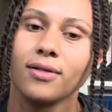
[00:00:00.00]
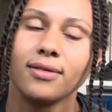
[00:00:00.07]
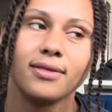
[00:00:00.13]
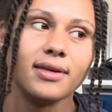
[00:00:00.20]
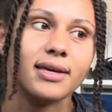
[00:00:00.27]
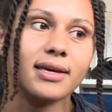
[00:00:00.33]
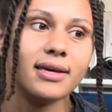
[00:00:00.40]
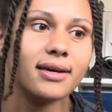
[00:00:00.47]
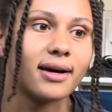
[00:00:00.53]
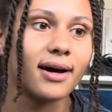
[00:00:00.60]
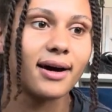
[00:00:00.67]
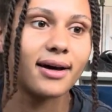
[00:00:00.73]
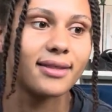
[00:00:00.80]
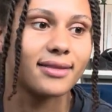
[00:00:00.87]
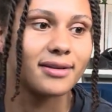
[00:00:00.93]

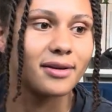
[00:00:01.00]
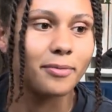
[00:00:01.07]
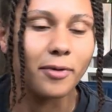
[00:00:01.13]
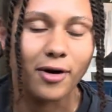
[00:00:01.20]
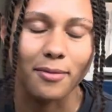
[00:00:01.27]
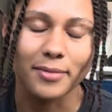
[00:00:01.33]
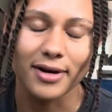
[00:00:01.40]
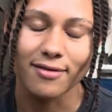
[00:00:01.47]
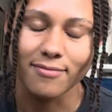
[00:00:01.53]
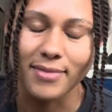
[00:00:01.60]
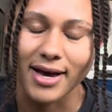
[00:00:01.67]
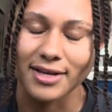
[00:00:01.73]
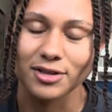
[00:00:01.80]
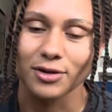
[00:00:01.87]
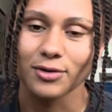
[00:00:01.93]
the Department of
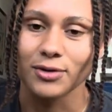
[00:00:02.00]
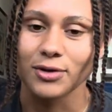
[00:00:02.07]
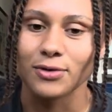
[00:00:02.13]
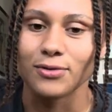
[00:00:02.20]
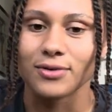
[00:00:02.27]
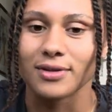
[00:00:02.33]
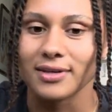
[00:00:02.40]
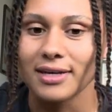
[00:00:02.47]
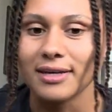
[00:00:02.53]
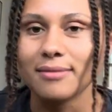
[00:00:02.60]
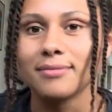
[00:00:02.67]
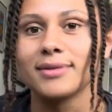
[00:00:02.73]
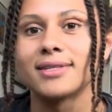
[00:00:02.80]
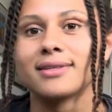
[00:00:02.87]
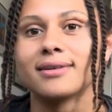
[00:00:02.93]
Magical Youth
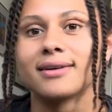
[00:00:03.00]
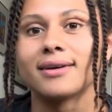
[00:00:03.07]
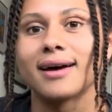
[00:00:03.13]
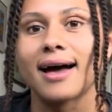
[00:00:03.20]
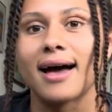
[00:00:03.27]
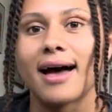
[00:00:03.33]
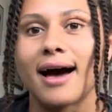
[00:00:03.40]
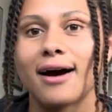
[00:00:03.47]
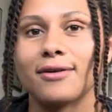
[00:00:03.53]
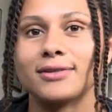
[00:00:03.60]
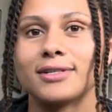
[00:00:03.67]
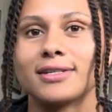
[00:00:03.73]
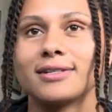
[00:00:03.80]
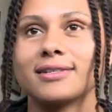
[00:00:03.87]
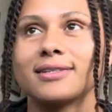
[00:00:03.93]
deems
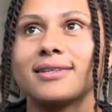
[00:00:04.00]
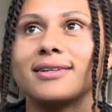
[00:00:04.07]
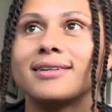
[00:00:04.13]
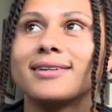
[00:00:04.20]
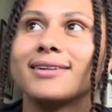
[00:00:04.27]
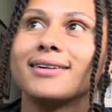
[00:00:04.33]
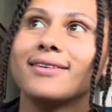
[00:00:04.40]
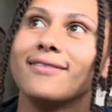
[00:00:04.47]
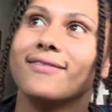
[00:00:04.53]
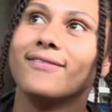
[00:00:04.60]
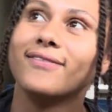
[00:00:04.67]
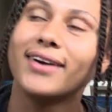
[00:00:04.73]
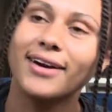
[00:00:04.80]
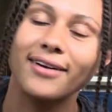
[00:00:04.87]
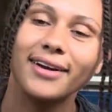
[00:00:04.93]
houses
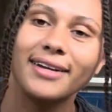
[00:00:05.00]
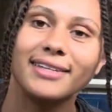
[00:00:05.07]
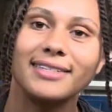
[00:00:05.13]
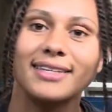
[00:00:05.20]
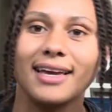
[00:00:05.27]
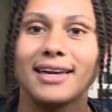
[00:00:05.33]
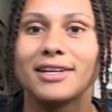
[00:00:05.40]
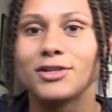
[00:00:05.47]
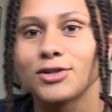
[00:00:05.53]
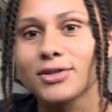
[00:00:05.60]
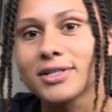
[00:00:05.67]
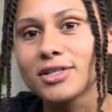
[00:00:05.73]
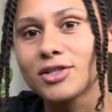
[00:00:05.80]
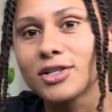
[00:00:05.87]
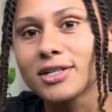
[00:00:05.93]
very
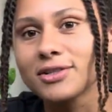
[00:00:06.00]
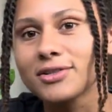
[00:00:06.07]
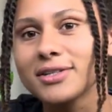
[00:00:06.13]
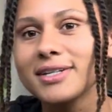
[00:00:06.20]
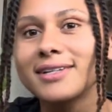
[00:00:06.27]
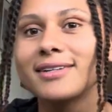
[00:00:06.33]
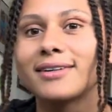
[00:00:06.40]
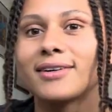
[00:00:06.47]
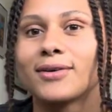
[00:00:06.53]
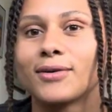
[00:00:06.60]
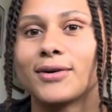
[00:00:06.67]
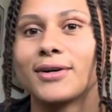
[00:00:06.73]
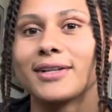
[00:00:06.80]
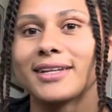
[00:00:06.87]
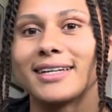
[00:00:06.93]
dangerous children,
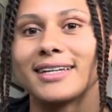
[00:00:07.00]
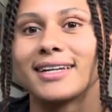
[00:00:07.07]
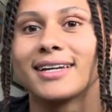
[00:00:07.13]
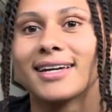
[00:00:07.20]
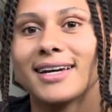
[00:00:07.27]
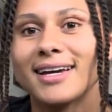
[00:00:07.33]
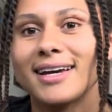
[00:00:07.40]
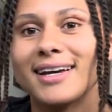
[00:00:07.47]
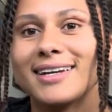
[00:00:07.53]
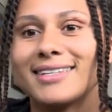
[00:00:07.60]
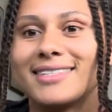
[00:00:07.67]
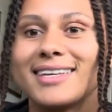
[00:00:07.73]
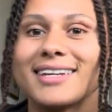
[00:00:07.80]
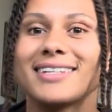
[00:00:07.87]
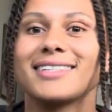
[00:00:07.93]
or like
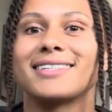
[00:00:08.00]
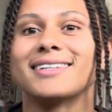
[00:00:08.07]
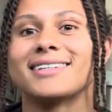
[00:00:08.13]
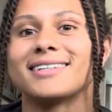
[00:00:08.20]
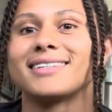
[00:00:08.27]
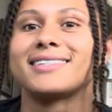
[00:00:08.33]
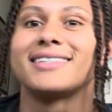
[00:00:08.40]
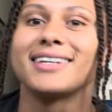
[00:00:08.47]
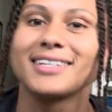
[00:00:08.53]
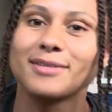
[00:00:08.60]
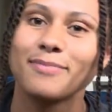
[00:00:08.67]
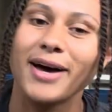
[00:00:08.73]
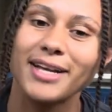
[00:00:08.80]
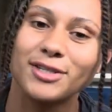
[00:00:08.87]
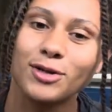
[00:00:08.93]
six
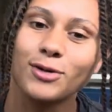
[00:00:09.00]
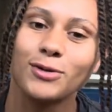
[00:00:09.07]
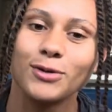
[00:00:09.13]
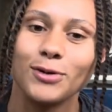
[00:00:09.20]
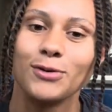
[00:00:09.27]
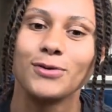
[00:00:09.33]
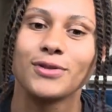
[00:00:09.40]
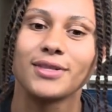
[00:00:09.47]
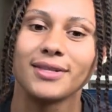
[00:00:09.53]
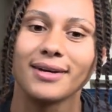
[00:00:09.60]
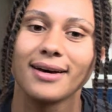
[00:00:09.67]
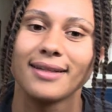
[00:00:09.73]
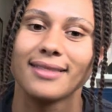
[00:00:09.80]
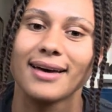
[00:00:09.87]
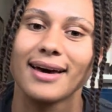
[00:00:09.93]
magical youth
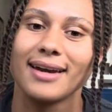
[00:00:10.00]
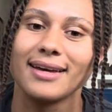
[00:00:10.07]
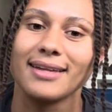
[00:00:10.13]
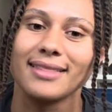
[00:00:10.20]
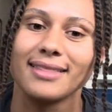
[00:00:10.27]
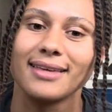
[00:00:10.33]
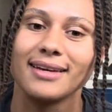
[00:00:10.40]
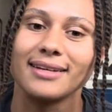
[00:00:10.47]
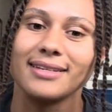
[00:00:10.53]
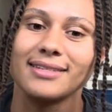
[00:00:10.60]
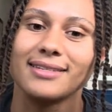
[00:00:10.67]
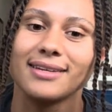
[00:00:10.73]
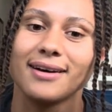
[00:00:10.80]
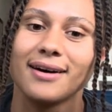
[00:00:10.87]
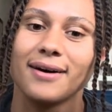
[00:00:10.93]
that it
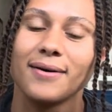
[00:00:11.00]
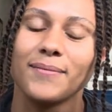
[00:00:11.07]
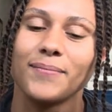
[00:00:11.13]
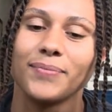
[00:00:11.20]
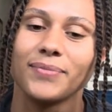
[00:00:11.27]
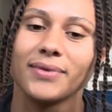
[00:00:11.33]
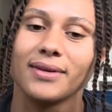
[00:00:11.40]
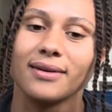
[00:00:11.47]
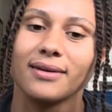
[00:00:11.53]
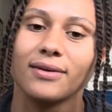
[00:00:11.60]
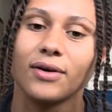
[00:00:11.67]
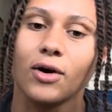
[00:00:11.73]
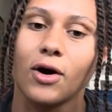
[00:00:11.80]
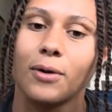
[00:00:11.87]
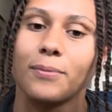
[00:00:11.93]
thinks
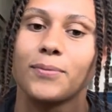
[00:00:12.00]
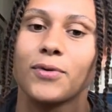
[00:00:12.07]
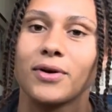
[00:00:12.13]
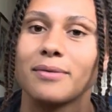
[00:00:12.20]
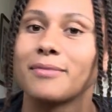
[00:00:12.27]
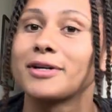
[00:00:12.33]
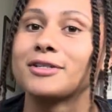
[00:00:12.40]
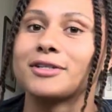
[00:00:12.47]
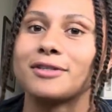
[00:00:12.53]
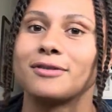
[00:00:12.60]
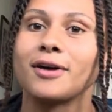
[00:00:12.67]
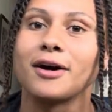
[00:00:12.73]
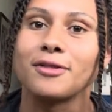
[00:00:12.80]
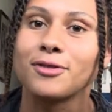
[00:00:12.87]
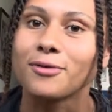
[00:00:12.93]
are pretty much
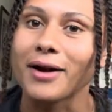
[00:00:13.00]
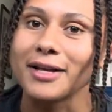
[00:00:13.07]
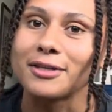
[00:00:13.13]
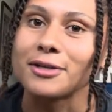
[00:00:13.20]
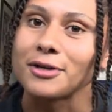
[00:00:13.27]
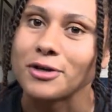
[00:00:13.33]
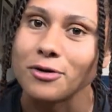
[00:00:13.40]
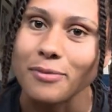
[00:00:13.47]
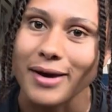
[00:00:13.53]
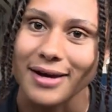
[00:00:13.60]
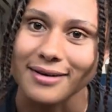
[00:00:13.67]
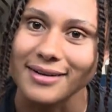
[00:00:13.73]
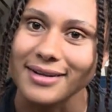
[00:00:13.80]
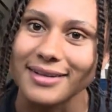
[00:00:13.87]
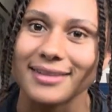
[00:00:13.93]
a threat to
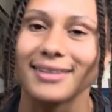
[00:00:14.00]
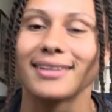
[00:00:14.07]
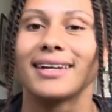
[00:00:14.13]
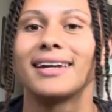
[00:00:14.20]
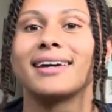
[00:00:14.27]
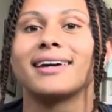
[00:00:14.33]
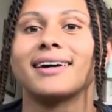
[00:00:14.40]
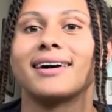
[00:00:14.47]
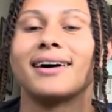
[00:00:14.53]
humanity. Like